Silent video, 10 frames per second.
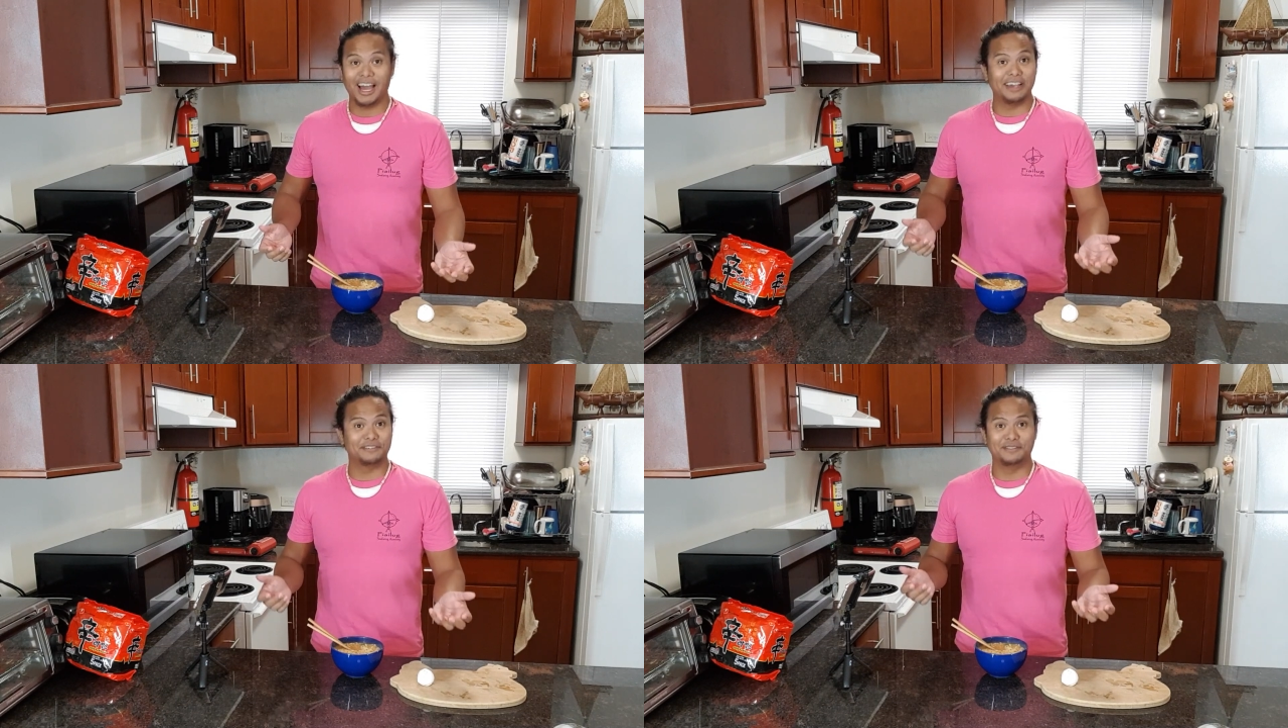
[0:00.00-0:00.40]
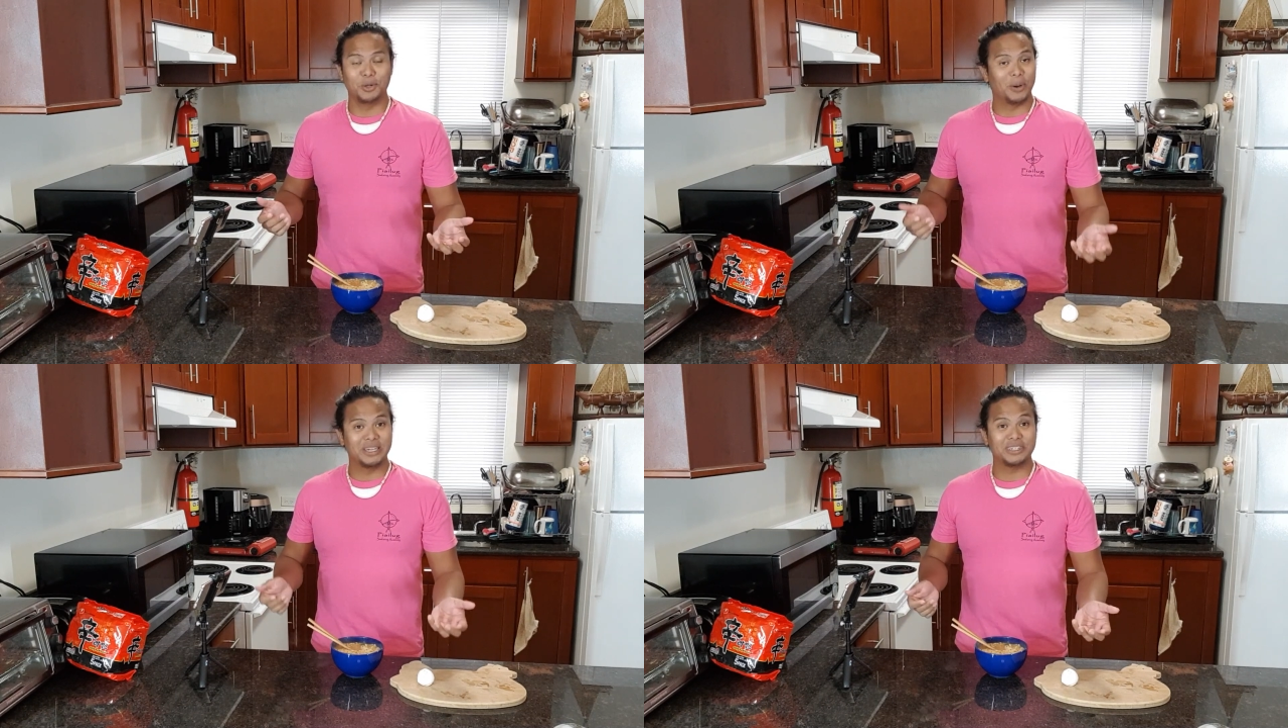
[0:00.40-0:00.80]
I have
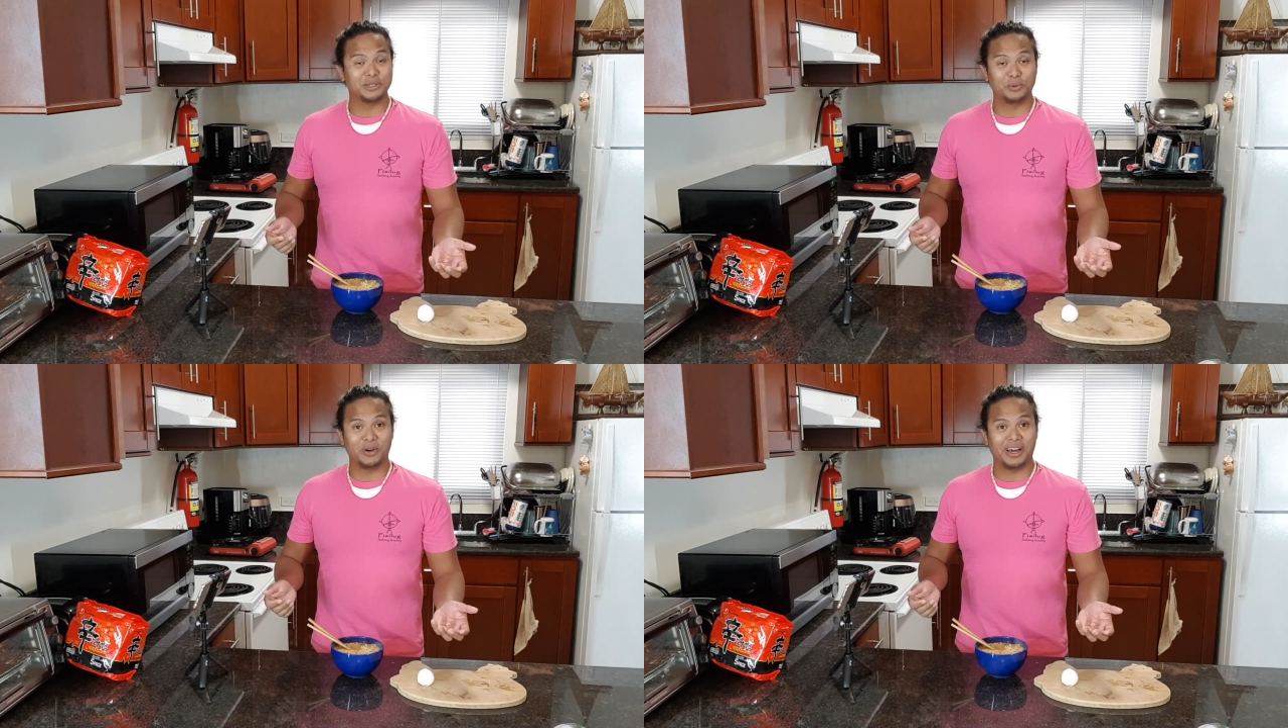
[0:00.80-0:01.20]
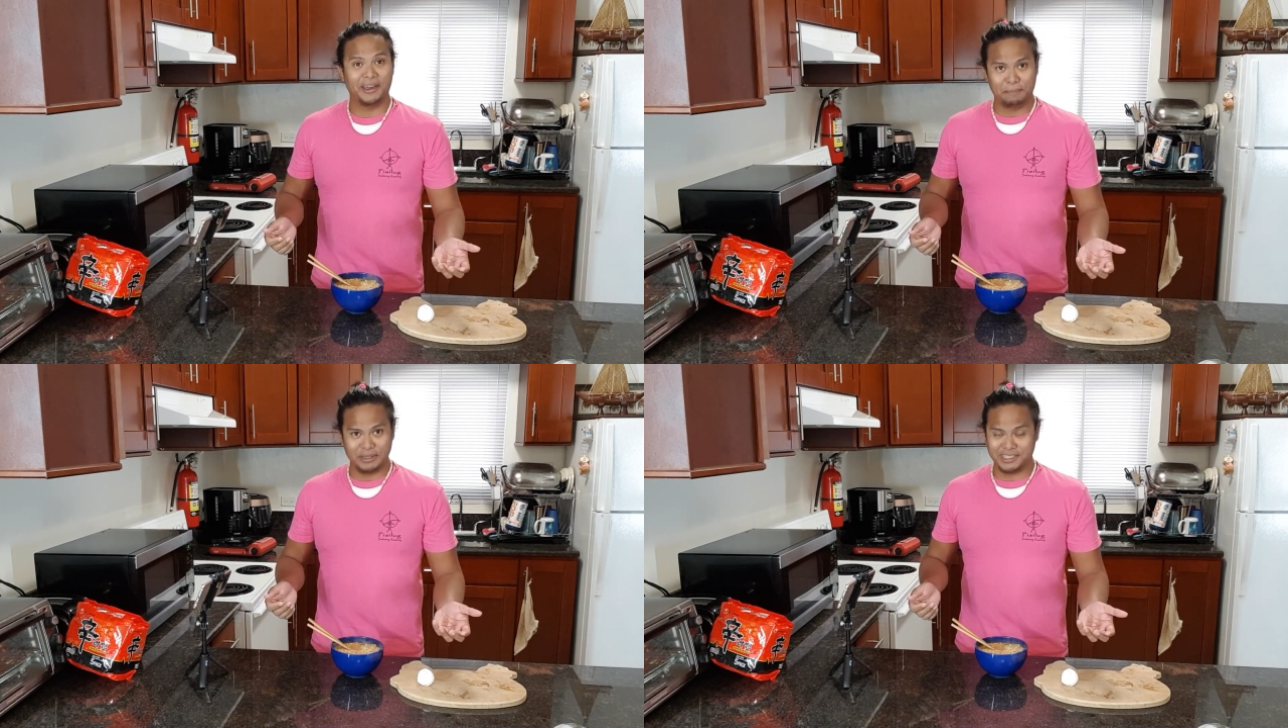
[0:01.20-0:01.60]
no idea
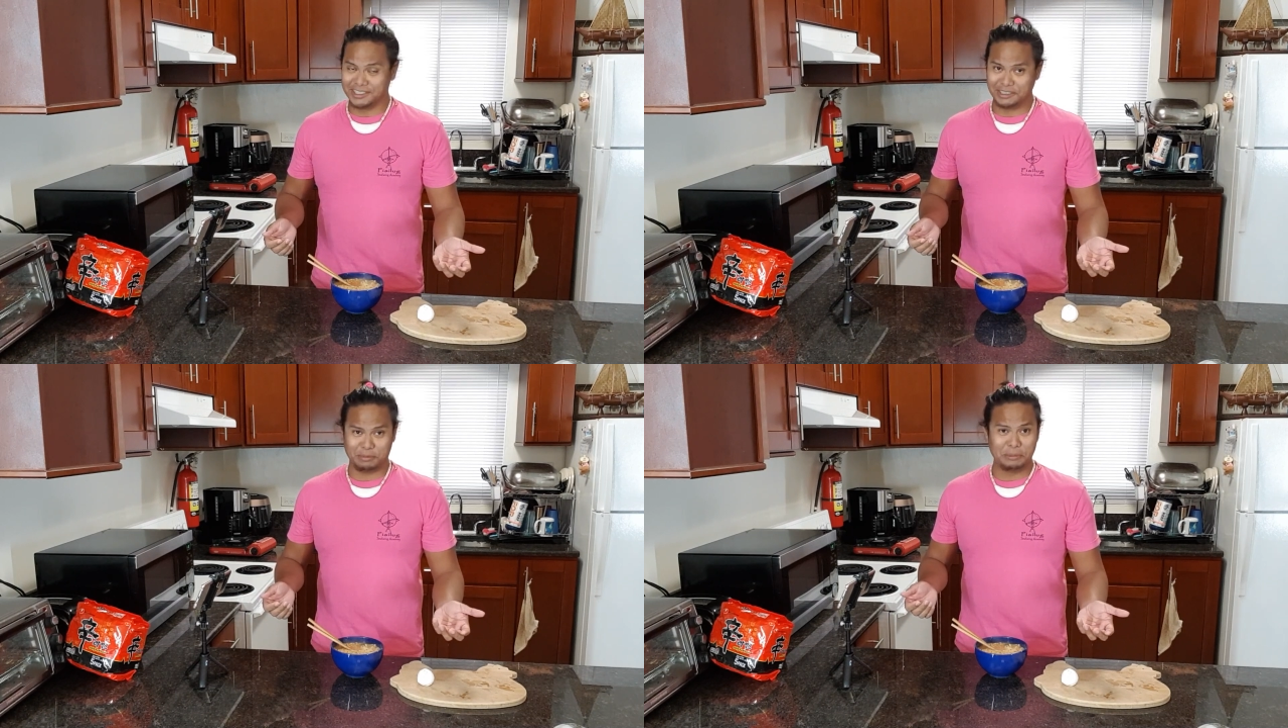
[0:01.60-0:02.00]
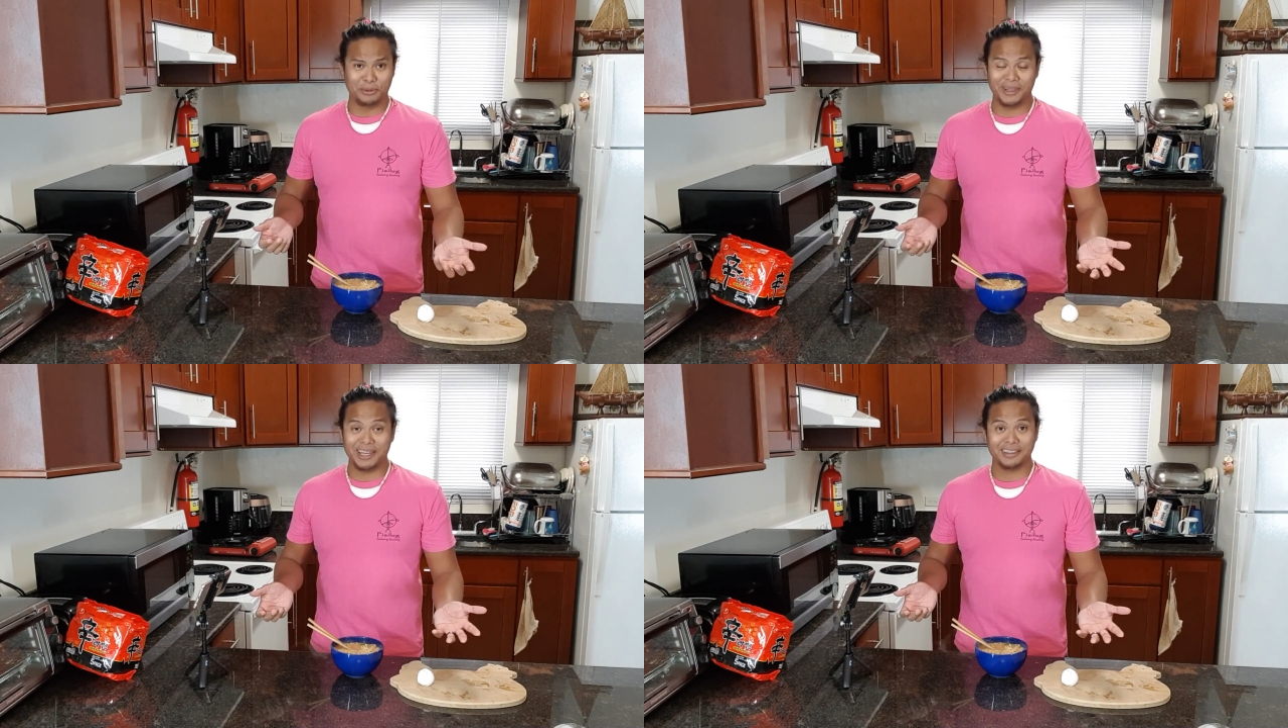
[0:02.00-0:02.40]
why, but she says
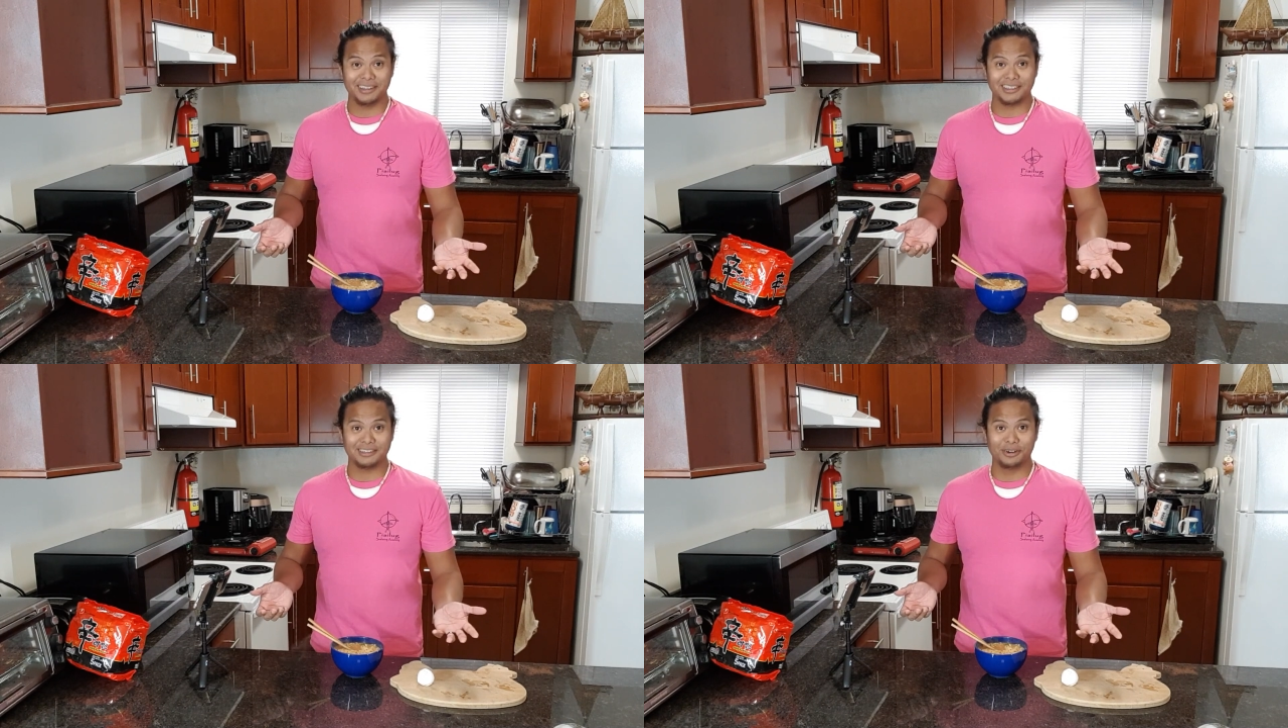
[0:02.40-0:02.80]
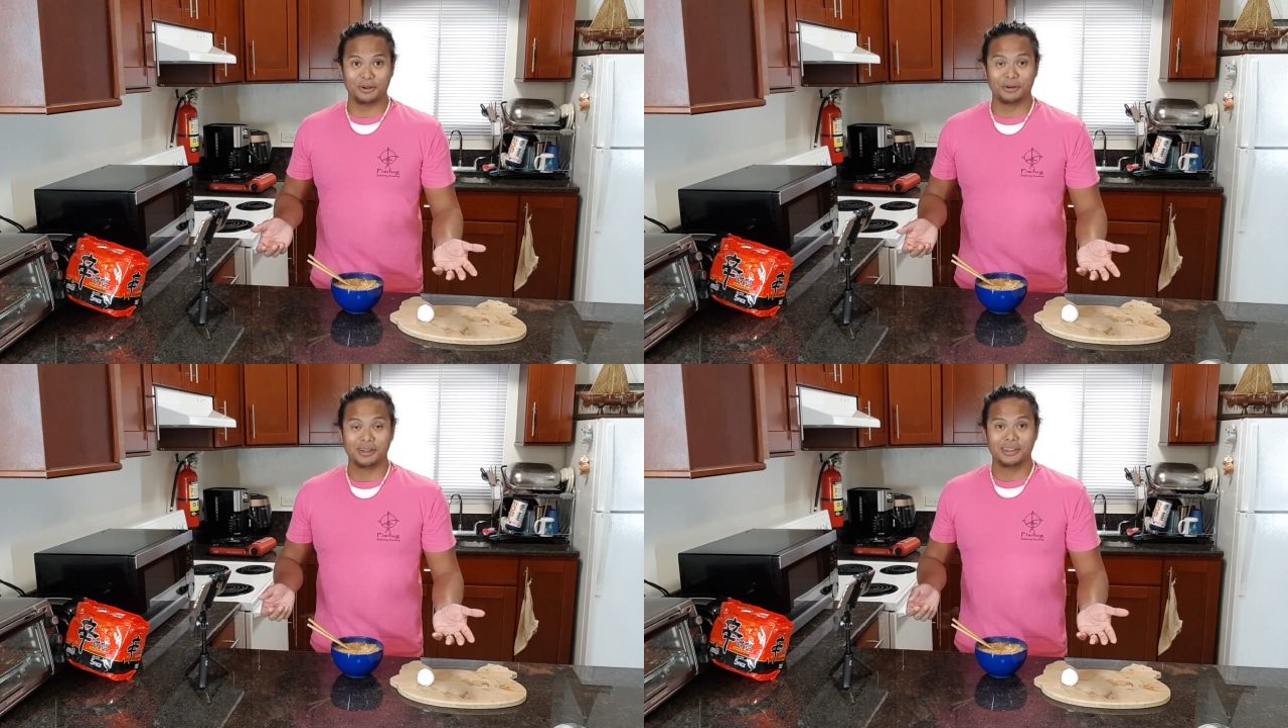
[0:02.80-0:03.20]
people like this,
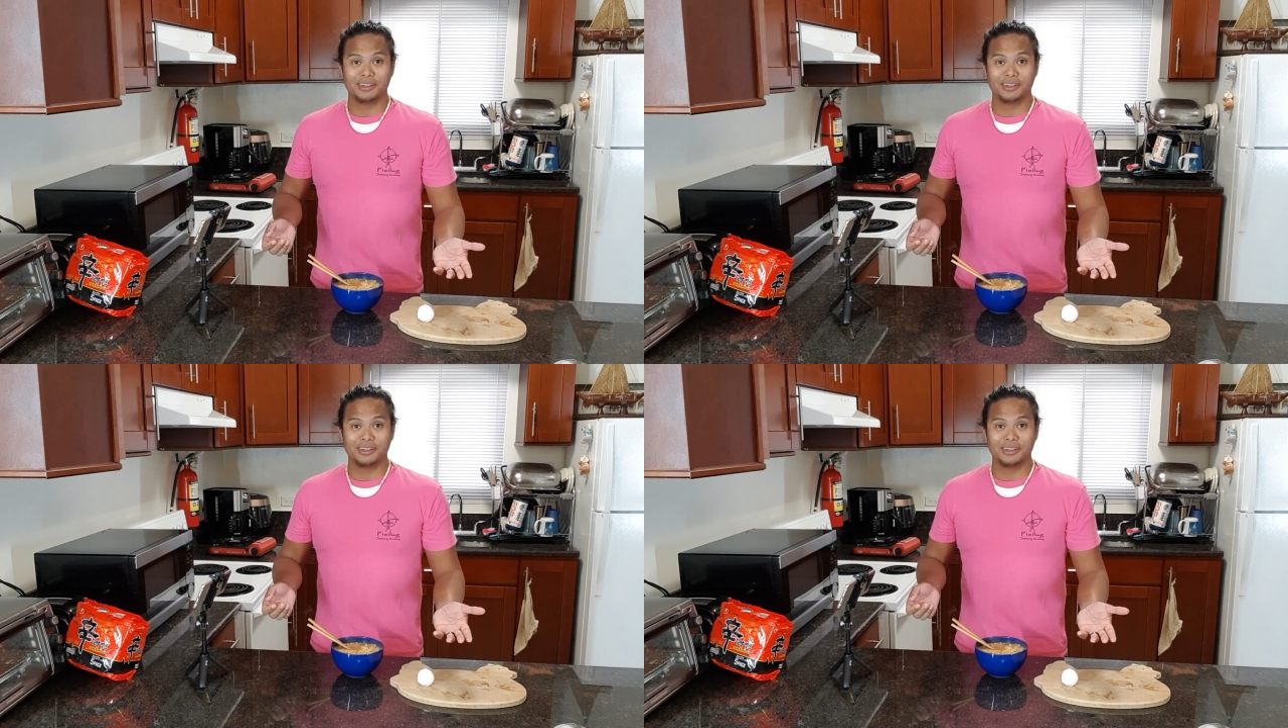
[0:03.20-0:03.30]
so